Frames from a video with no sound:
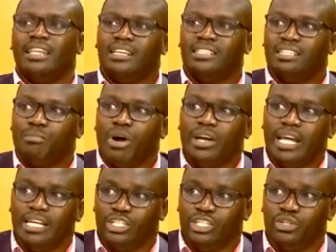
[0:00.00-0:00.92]
that it's about
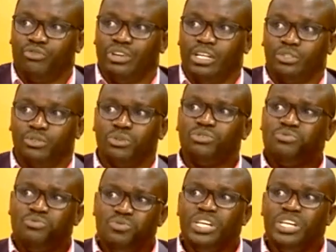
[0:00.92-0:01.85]
our children it's not
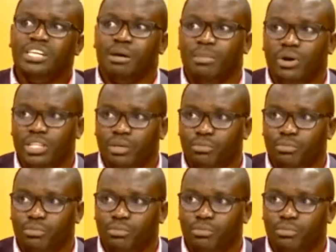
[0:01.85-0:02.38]
really about